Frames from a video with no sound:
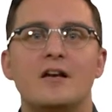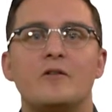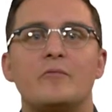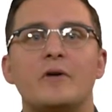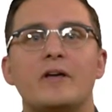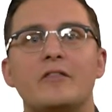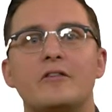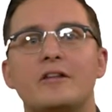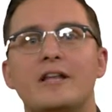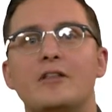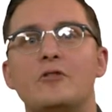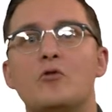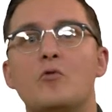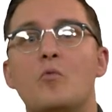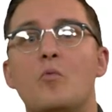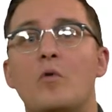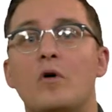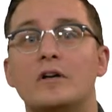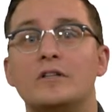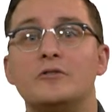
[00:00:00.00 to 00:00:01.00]
rather than the
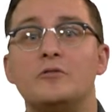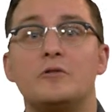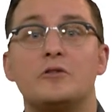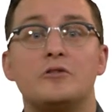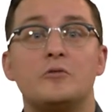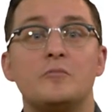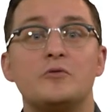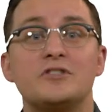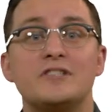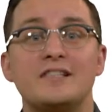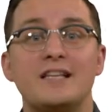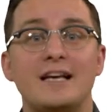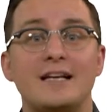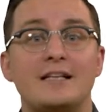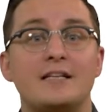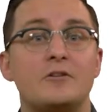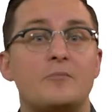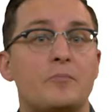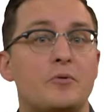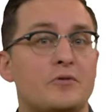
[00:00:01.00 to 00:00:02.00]
one you are the most
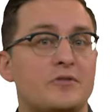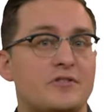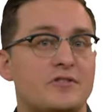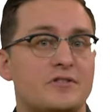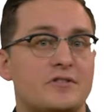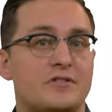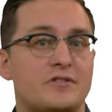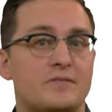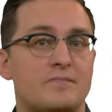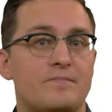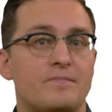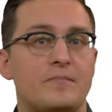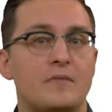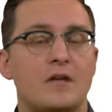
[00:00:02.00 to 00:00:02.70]
likely to purchase.